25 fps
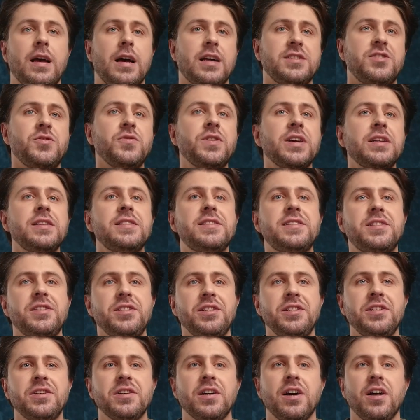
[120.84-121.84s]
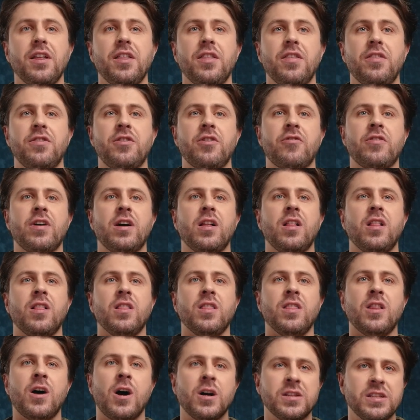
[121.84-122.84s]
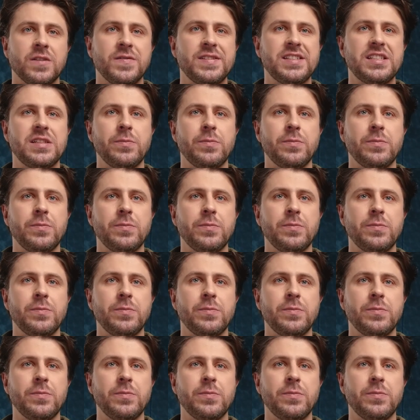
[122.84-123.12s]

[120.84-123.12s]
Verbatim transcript: As you can see, there are a lot of